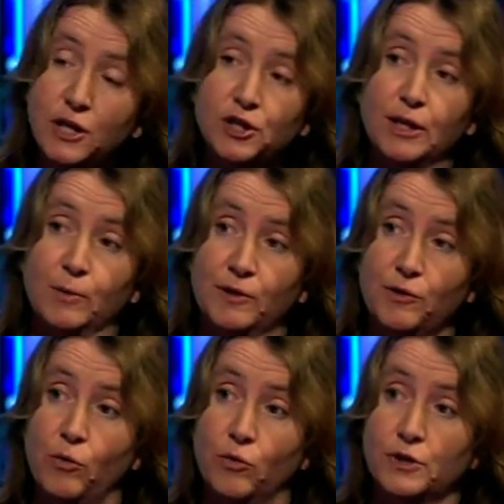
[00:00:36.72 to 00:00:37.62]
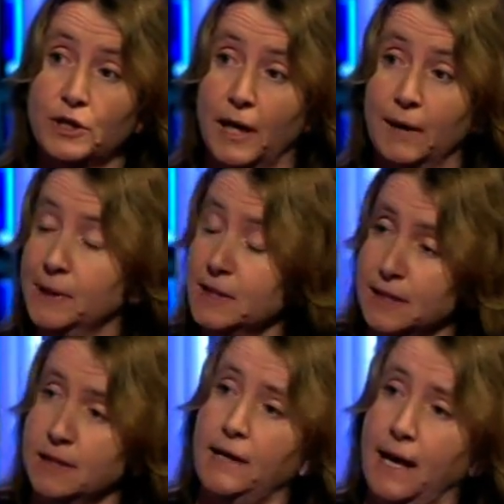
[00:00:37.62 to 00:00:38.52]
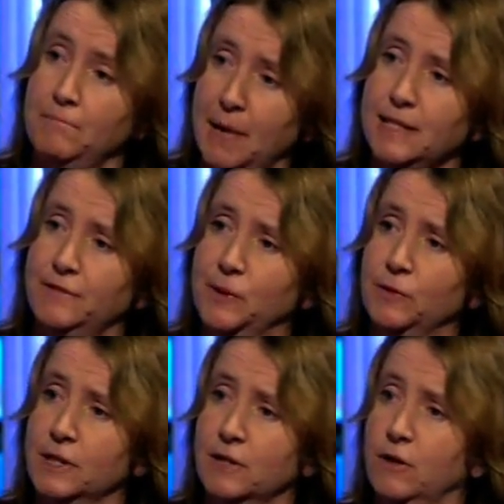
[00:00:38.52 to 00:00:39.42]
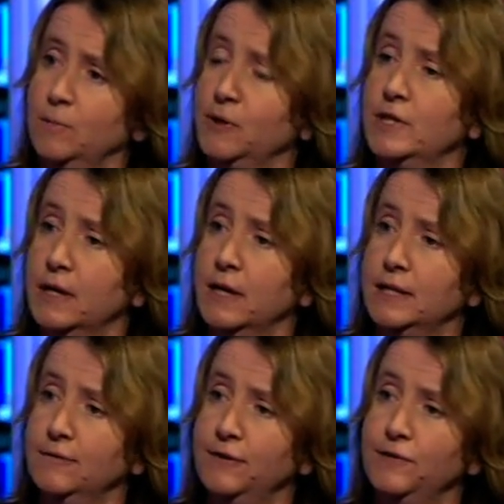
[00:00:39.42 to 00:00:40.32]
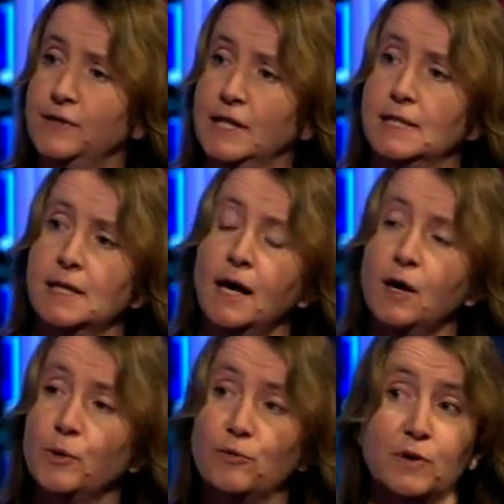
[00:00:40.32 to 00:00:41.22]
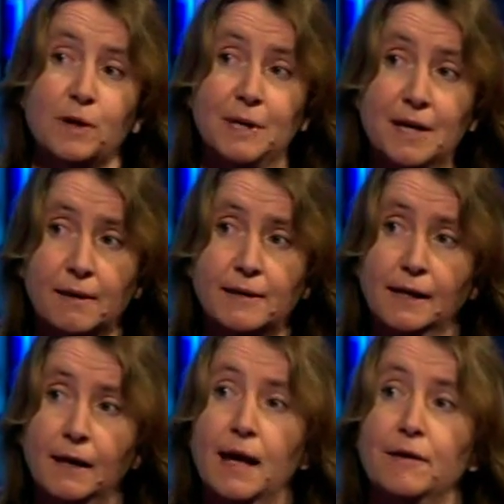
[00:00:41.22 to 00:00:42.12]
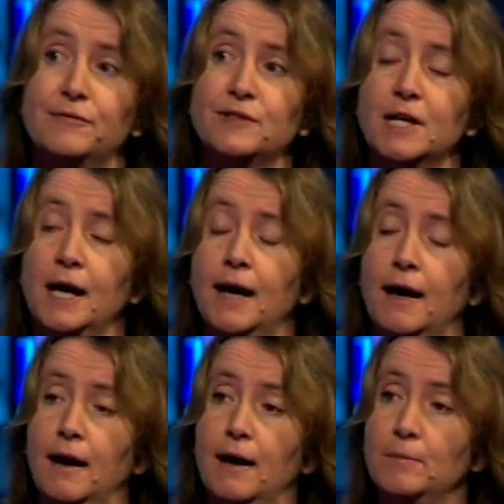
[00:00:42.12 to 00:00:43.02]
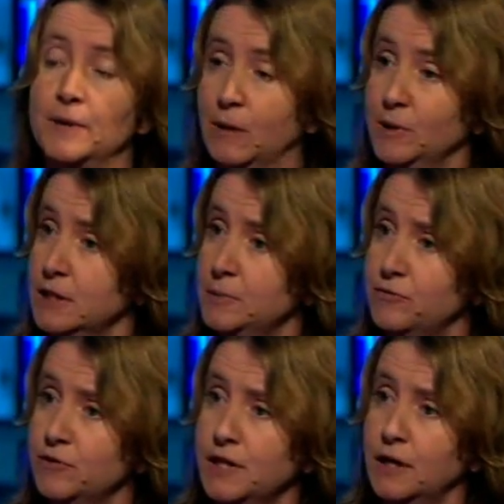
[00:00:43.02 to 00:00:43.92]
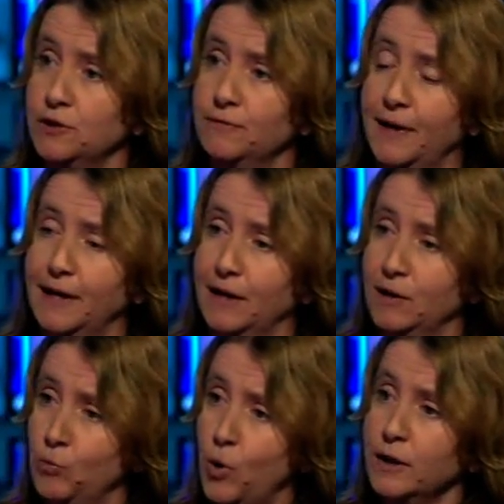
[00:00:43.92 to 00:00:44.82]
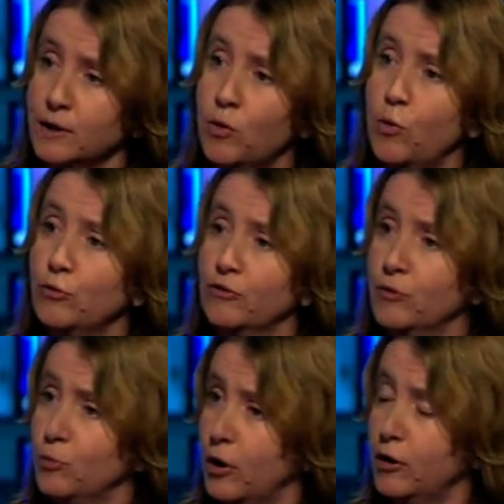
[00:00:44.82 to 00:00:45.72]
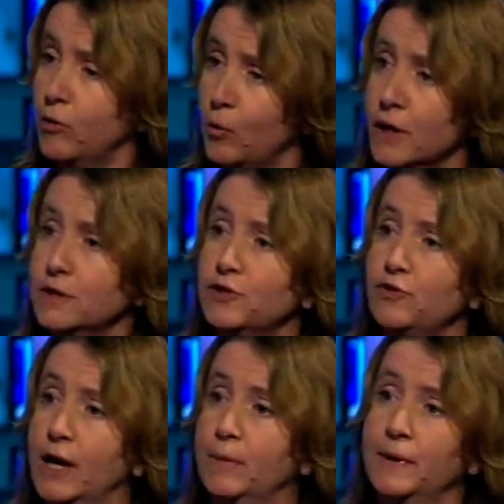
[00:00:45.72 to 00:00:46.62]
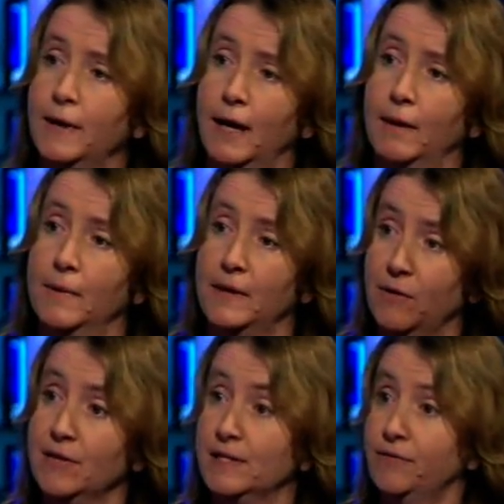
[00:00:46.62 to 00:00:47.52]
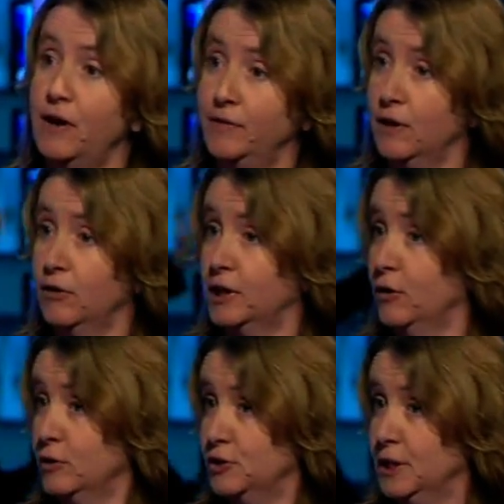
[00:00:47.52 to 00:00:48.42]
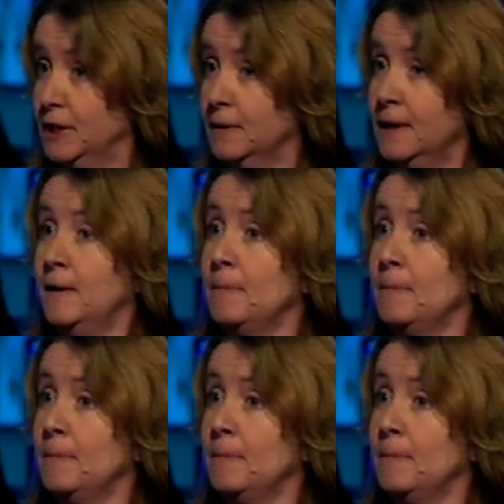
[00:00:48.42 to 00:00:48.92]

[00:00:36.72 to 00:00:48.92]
Initially we thought, because the site had massive buildings on it, built in the 1950s, we thought there'd be nothing left. But then we did a bit of research and found out in one corner and along one strip there is surviving archaeology.